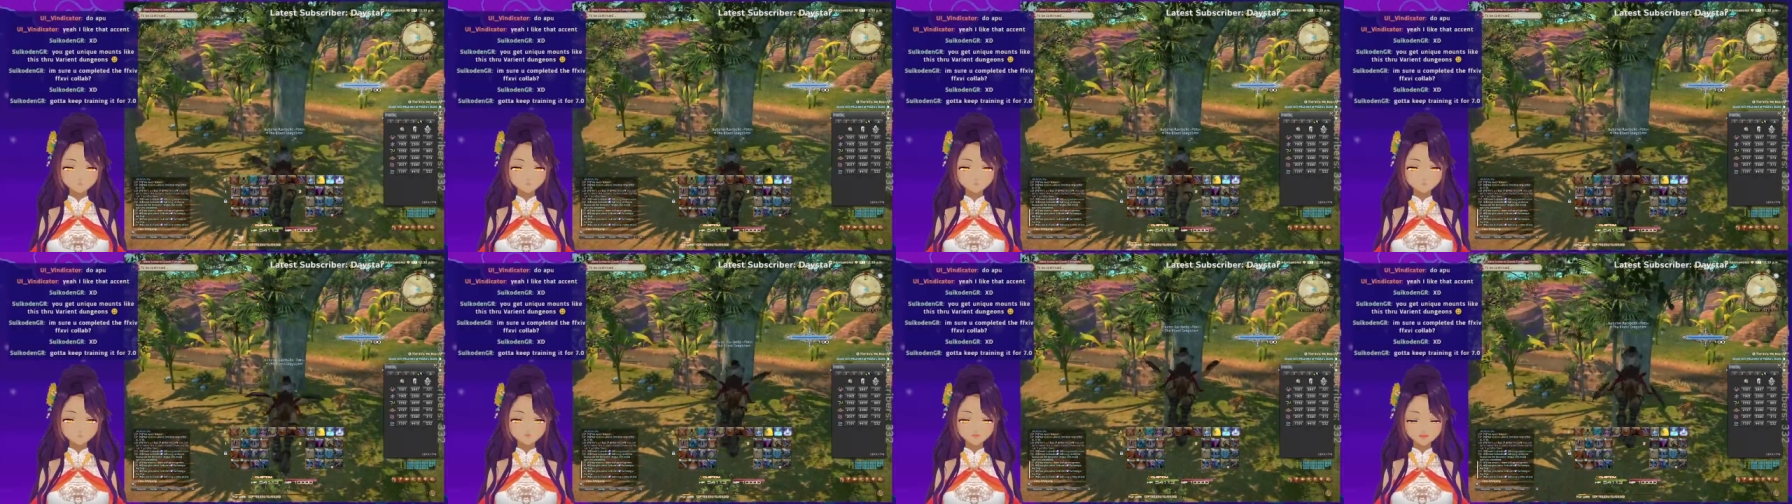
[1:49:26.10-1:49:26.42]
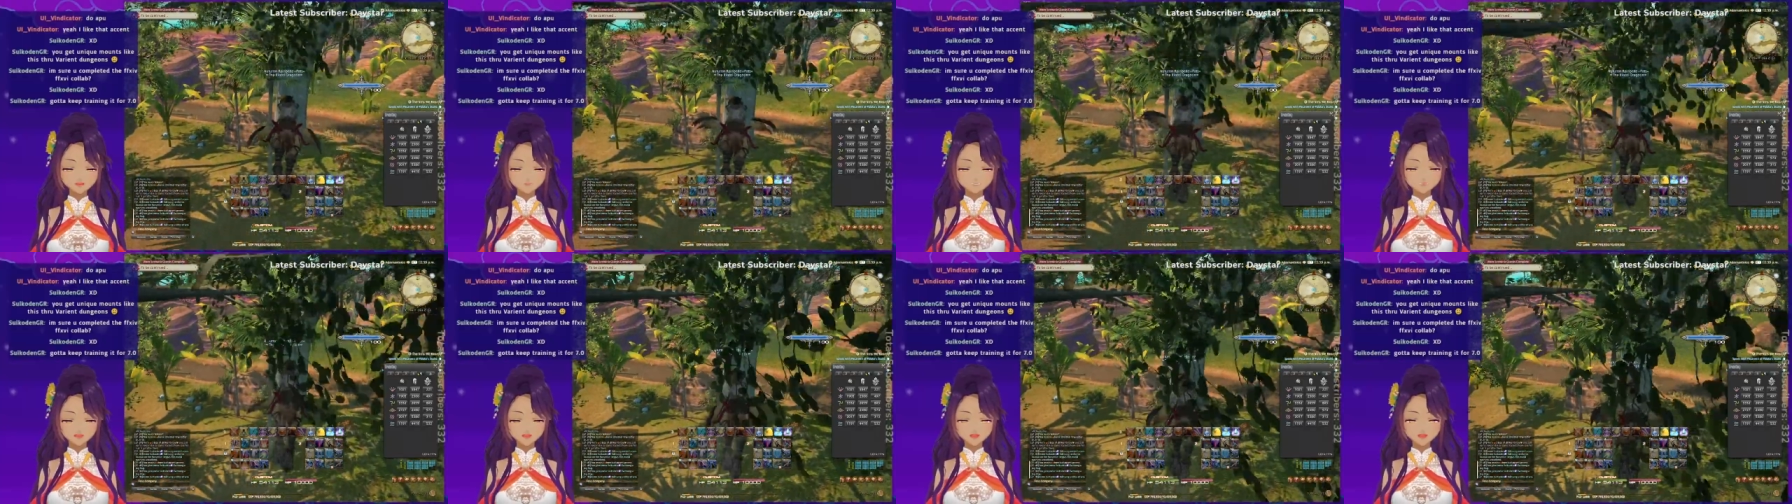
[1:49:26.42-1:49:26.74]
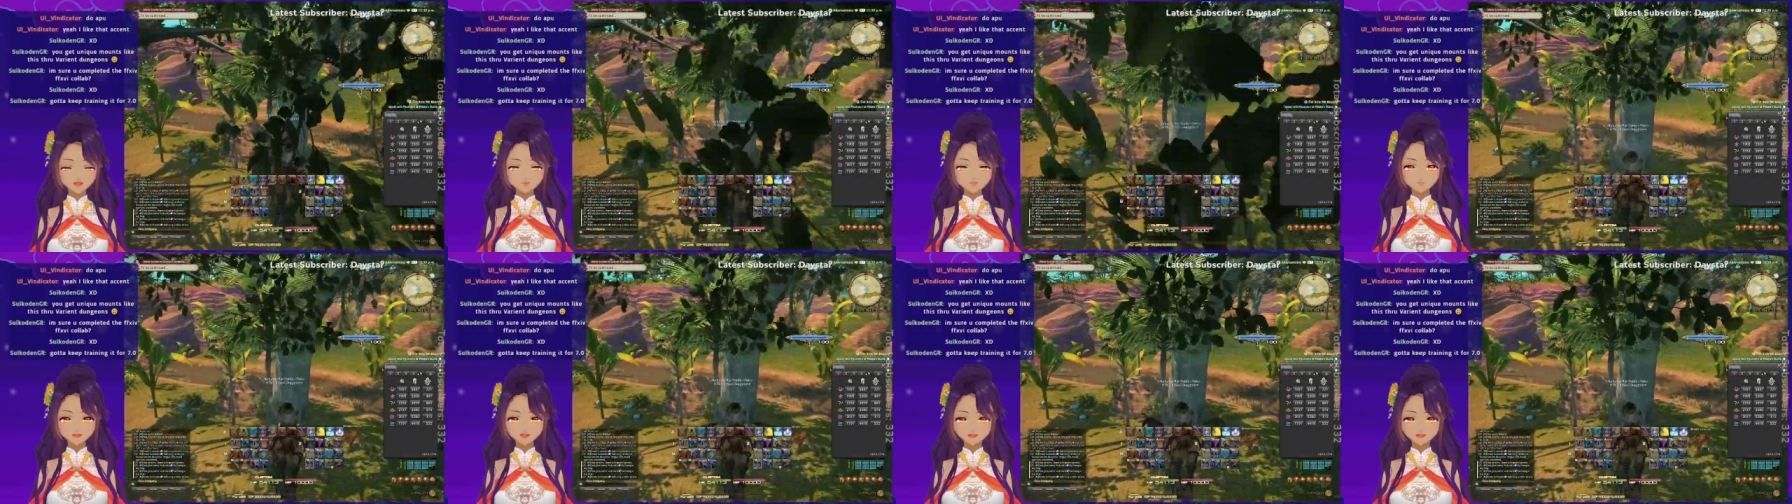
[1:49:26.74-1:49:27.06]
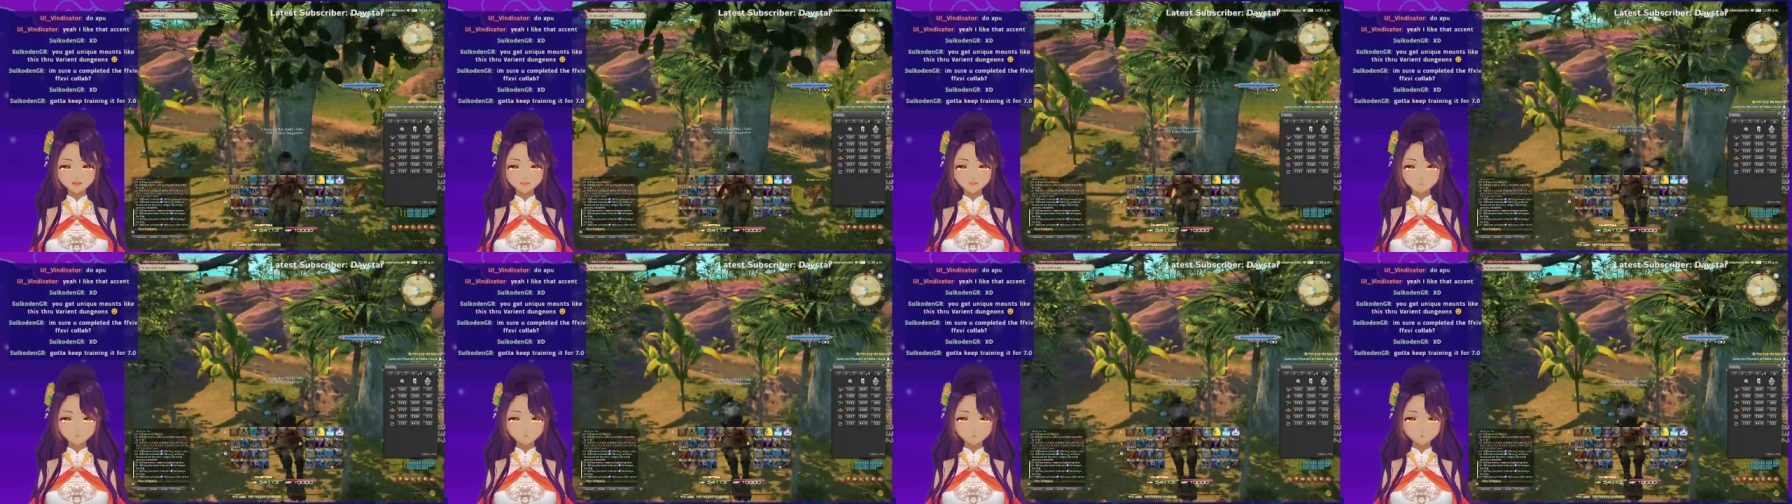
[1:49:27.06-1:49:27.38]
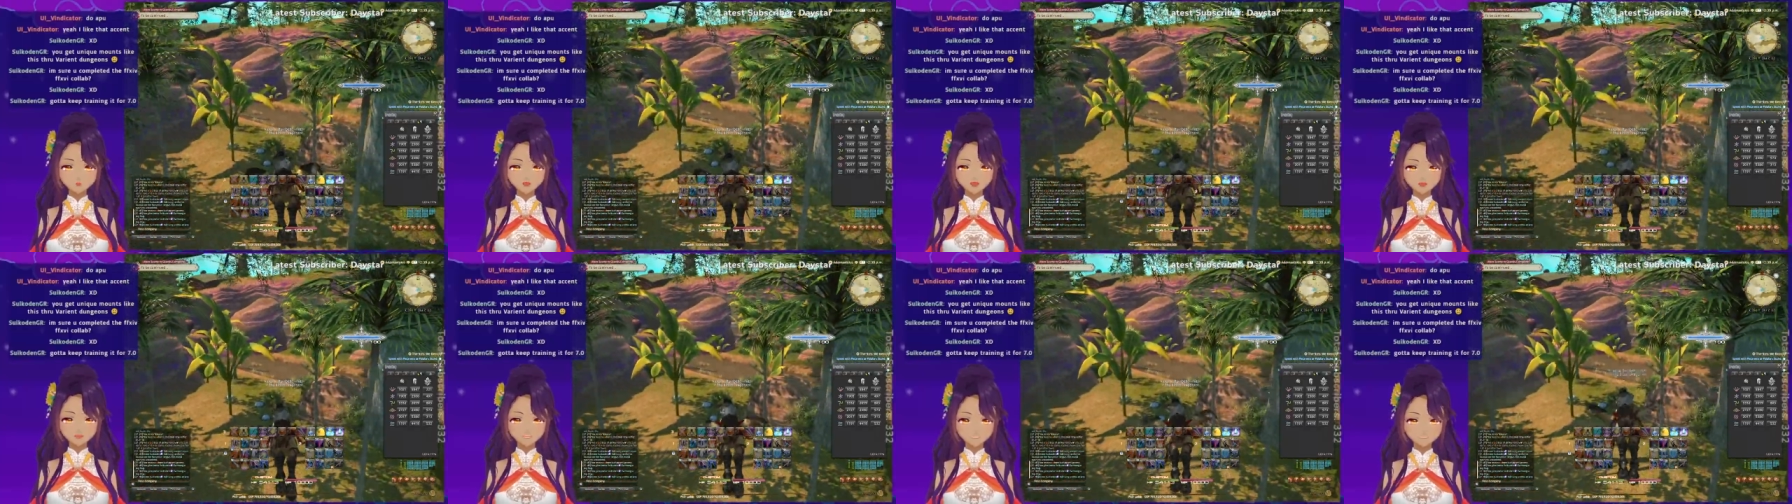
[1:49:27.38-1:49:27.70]
things to collect
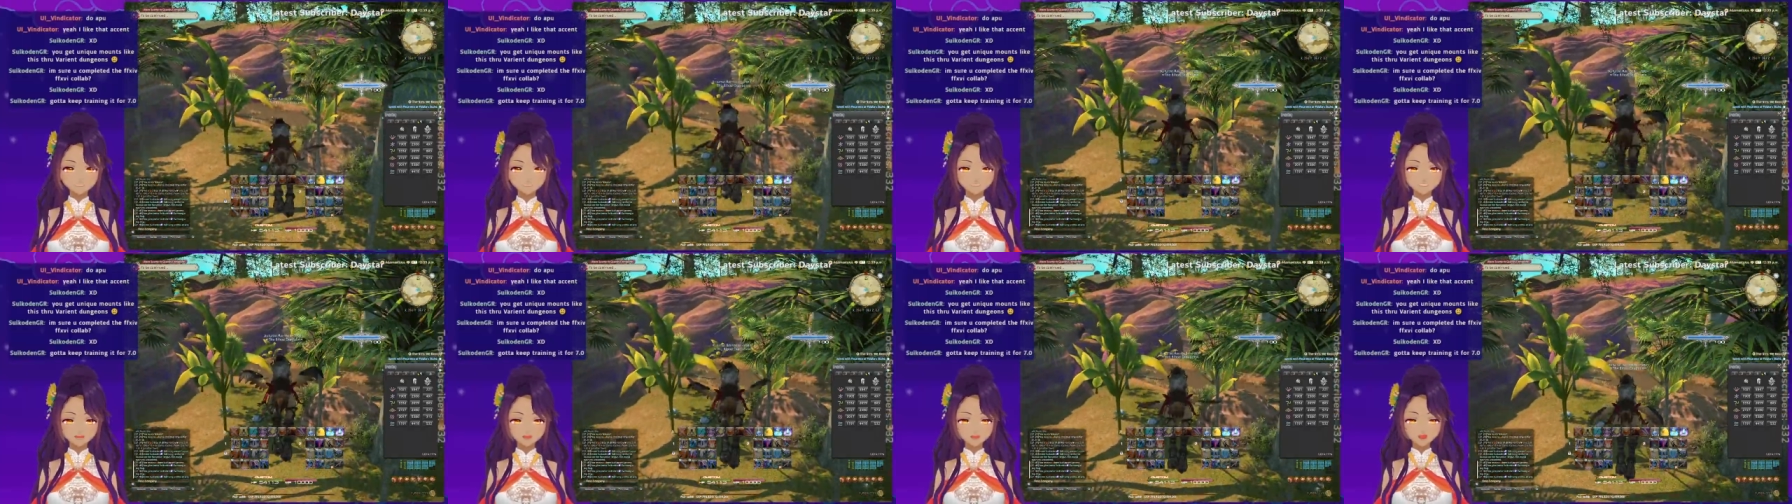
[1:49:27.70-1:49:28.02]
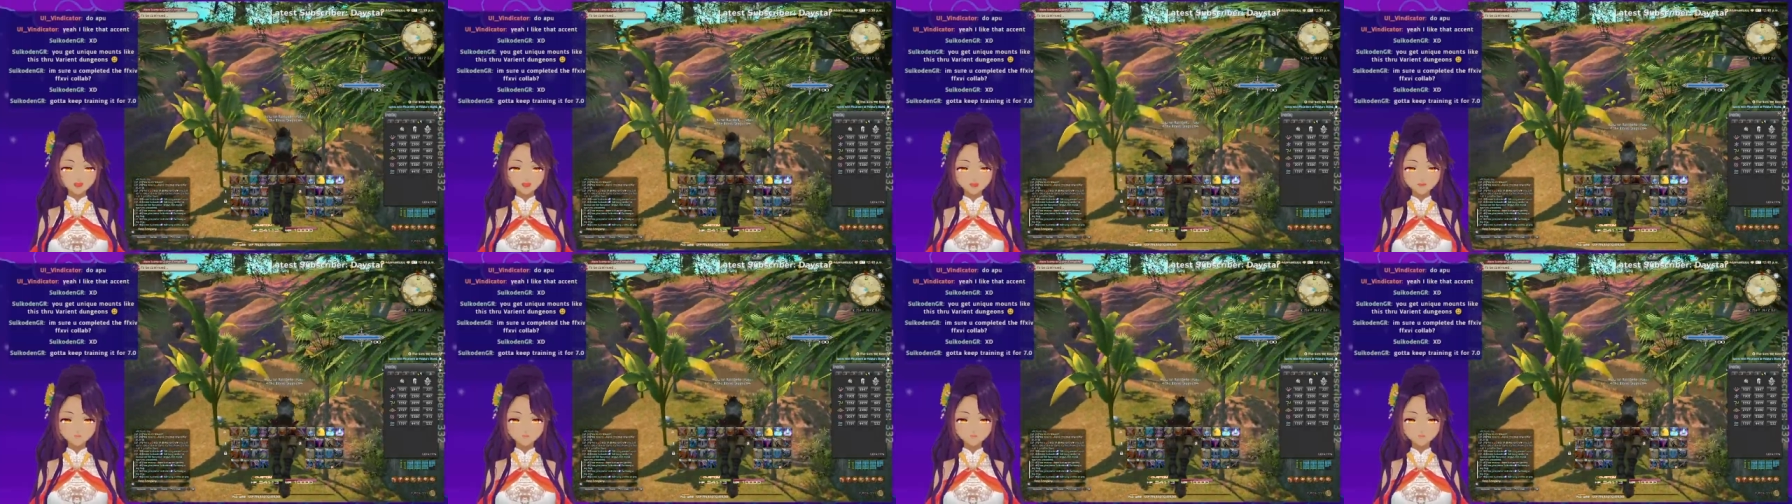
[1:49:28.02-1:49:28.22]
the rest of my